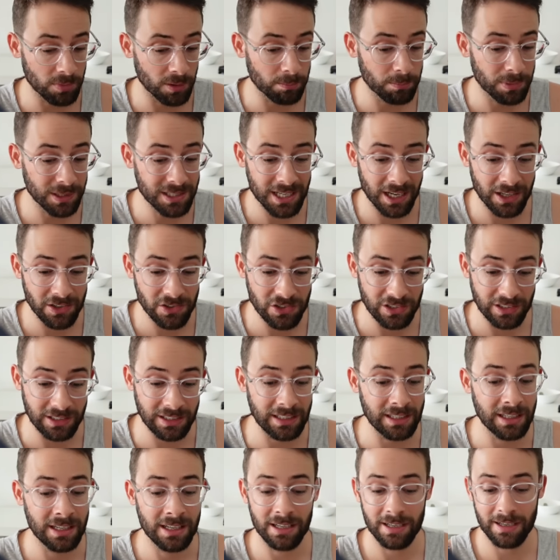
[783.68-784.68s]
but
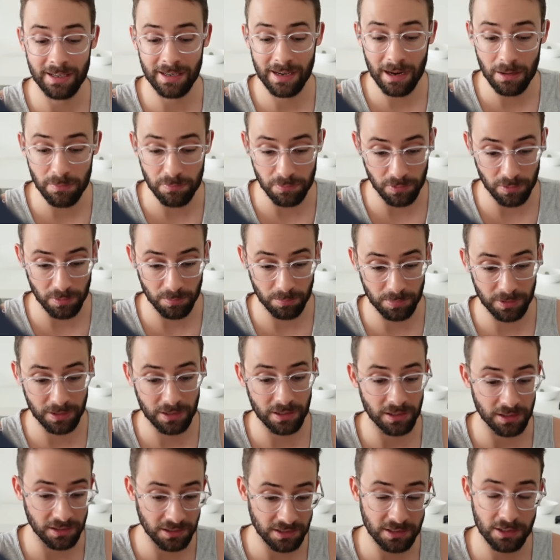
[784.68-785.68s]
potentially never,
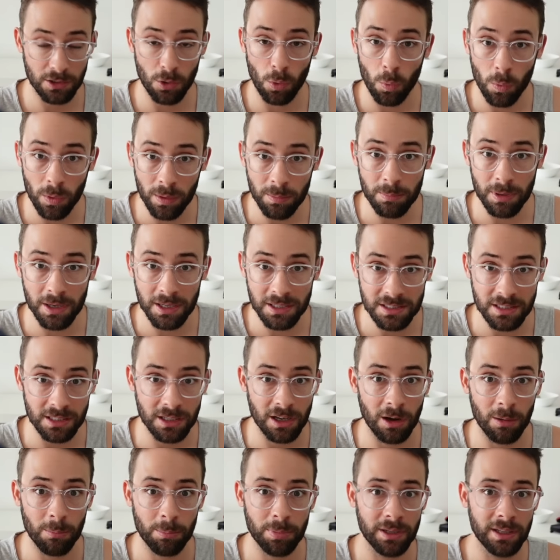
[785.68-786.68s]
because Coinbase, the
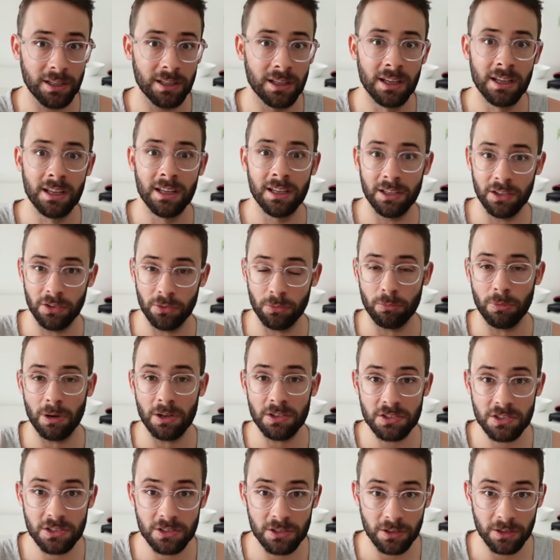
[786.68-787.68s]
company, is
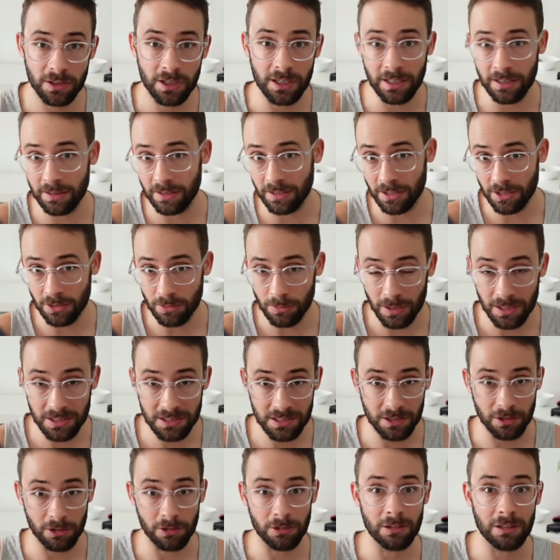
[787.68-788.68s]
registered in the U S.
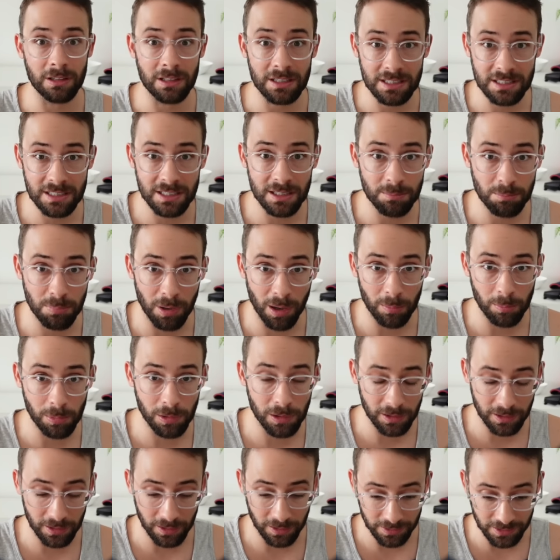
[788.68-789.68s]
They're listed
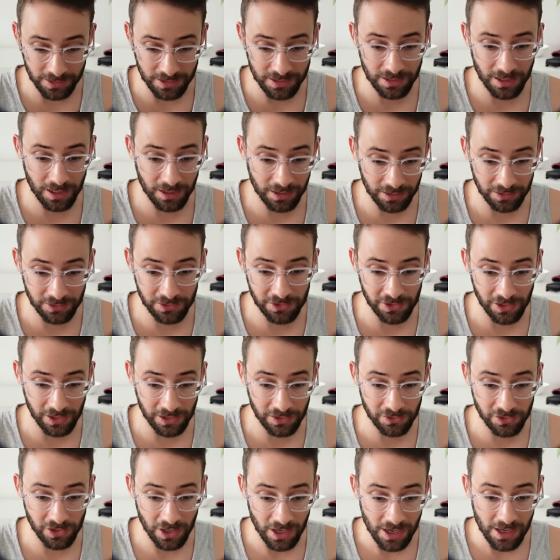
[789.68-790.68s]
publicly on the stock
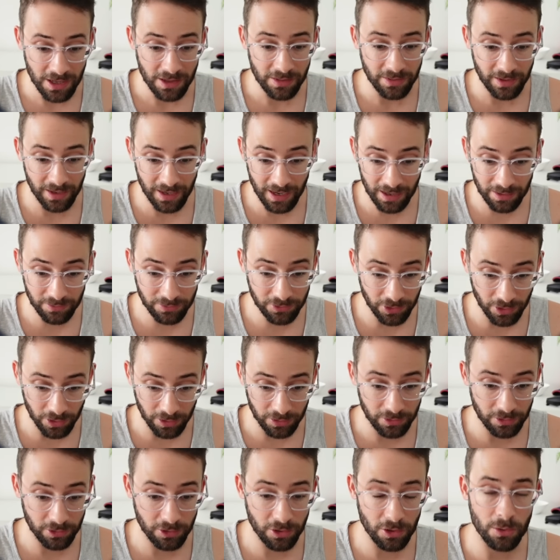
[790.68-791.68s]
exchange. They have to
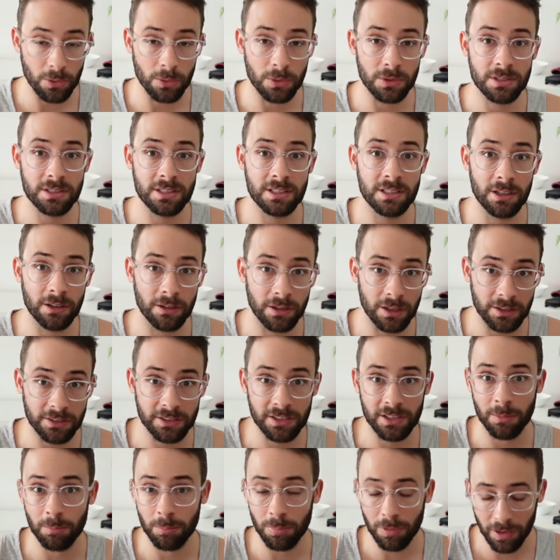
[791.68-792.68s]
undergo serious
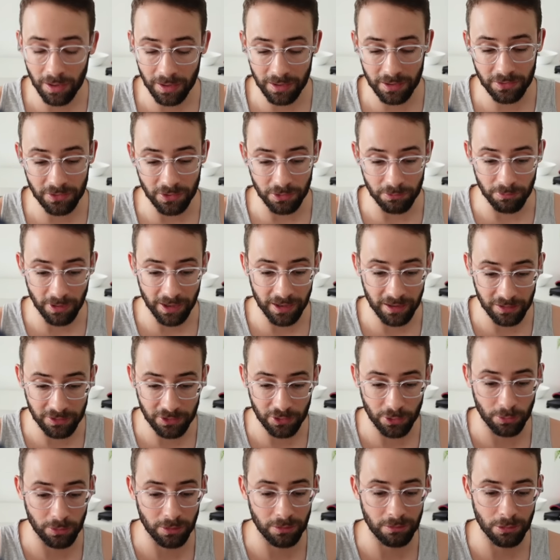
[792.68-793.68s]
compliance and
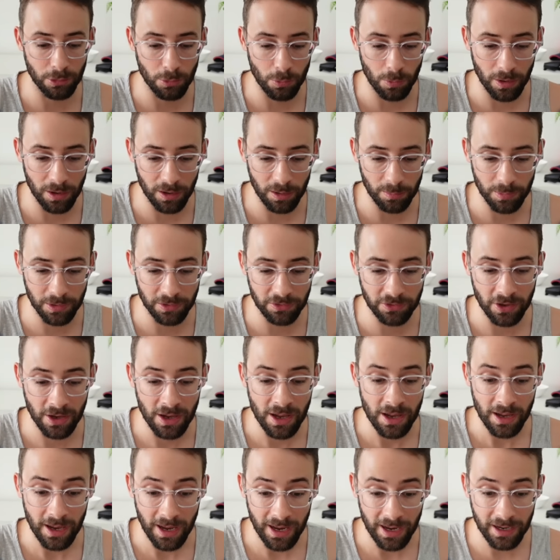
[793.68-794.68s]
regulatory requirements,
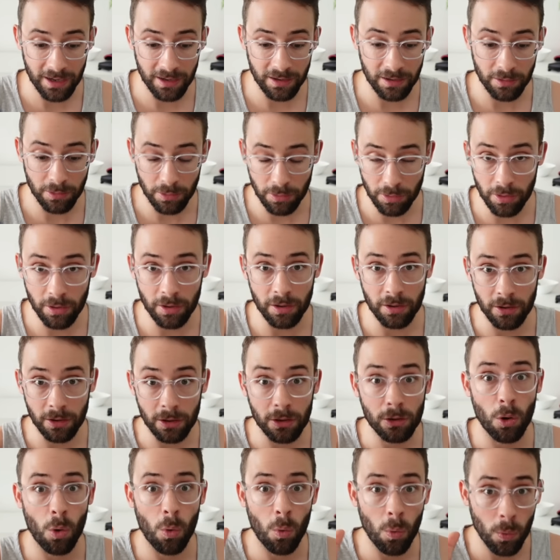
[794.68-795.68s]
and the
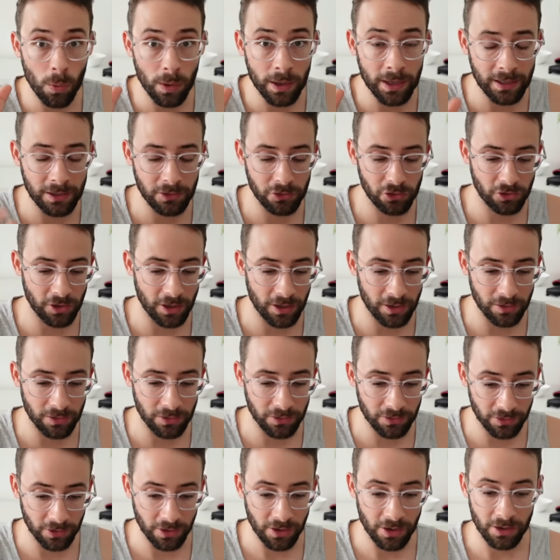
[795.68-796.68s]
coin
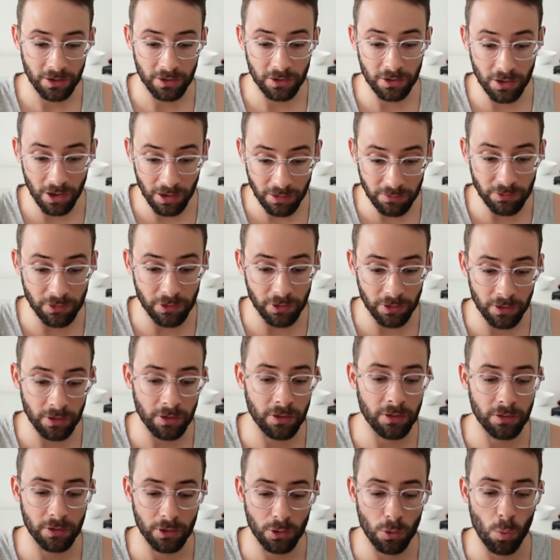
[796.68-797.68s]
shares govern
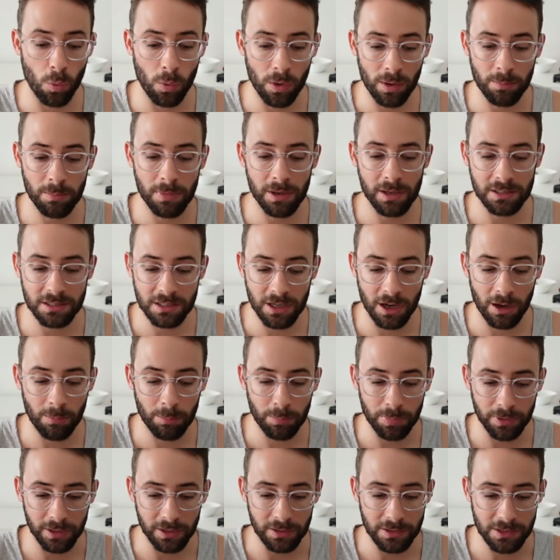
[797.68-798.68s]
the Coinbase
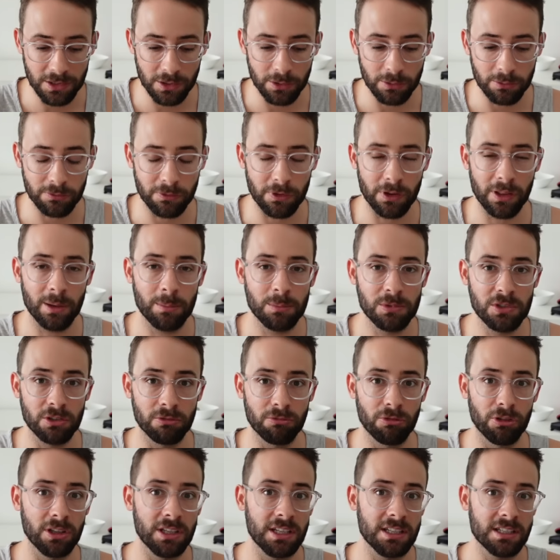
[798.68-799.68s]
company. So for them to
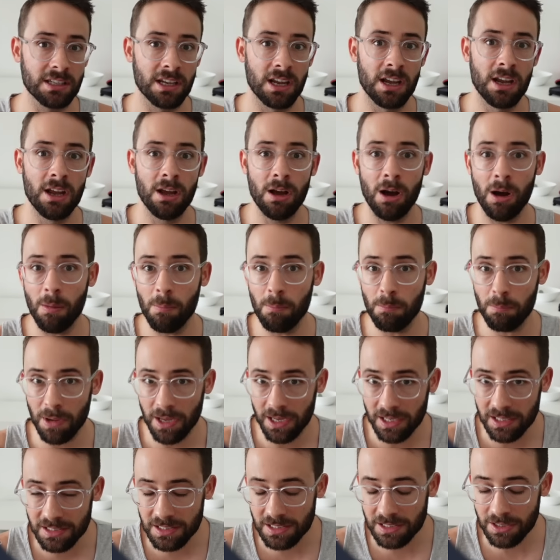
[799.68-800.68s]
release a
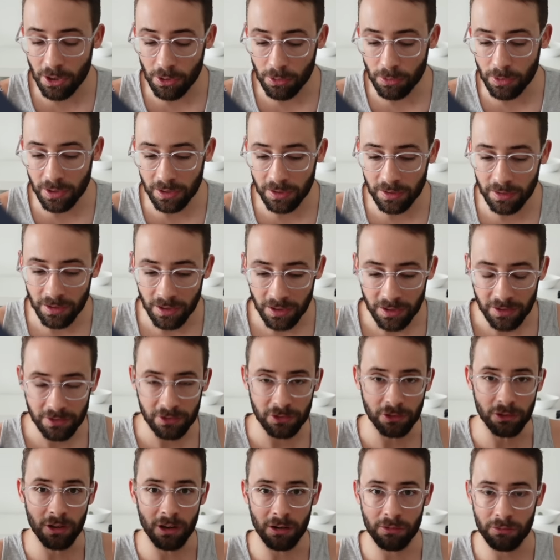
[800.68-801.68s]
Base token
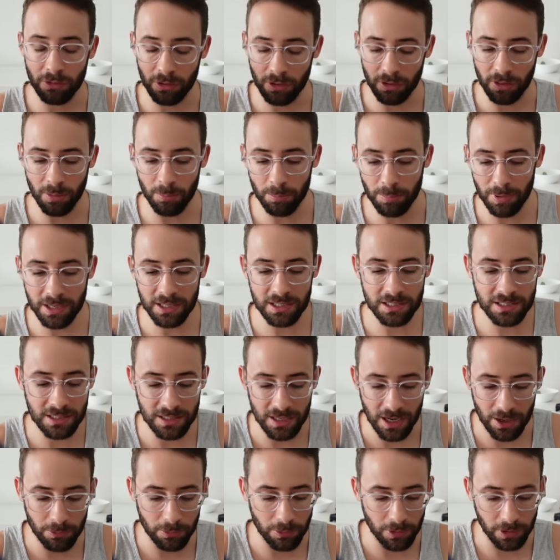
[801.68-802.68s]
to govern the Base
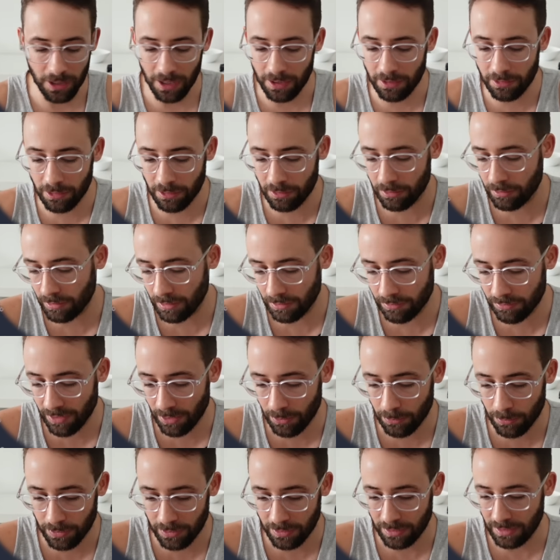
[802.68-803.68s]
network, I don't know if
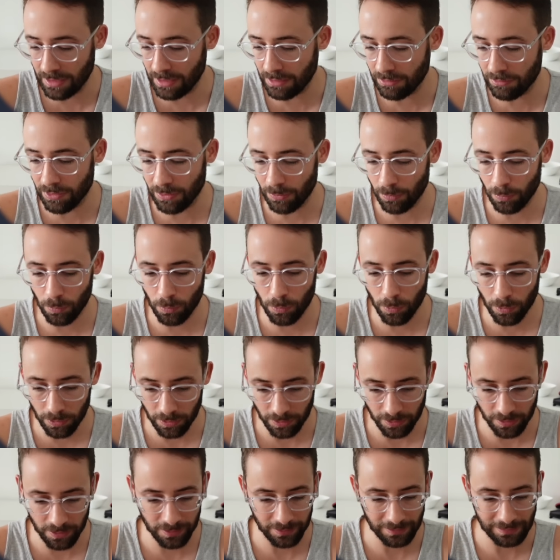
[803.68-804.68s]
that would even
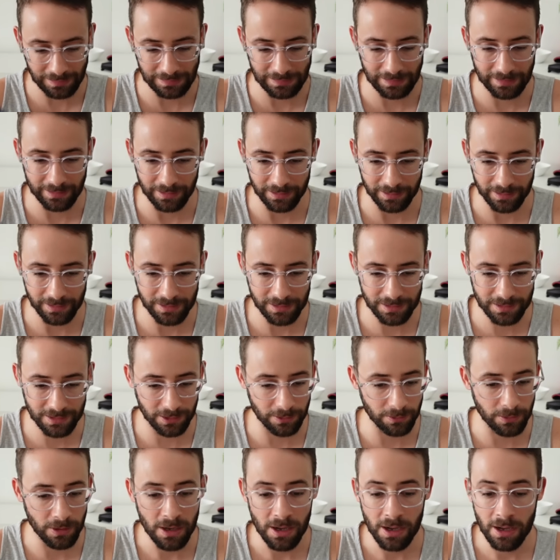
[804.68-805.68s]
work legally.
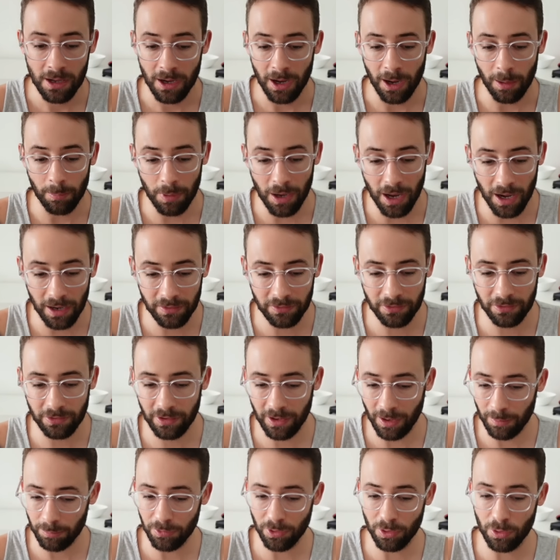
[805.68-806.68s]
So I'm kind of
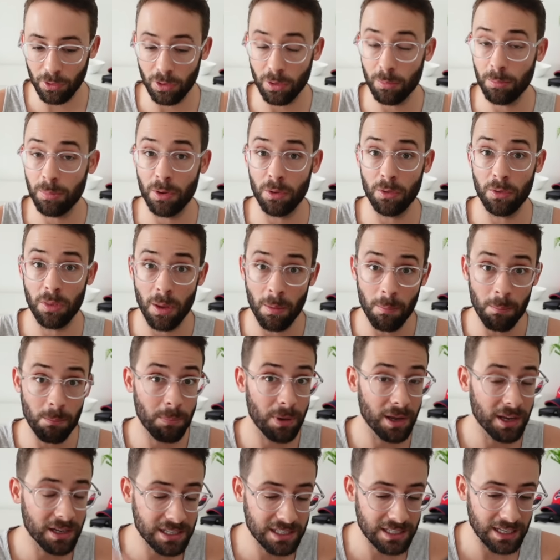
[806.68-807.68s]
skeptical about the
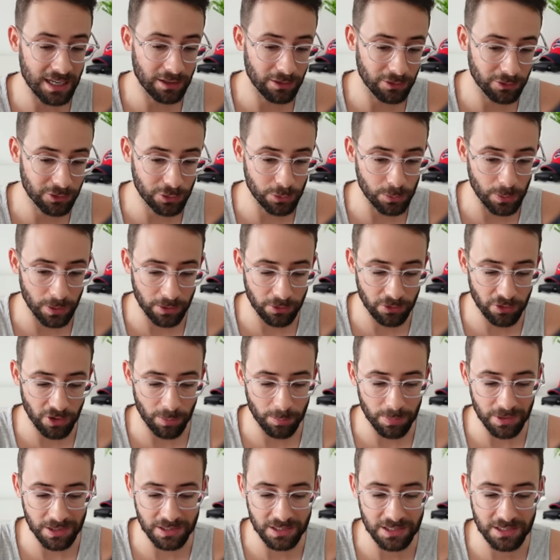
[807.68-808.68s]
Base L two
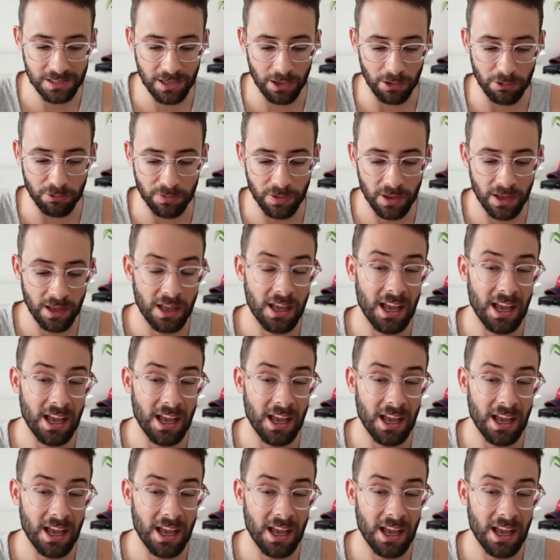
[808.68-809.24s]
airdrop itself.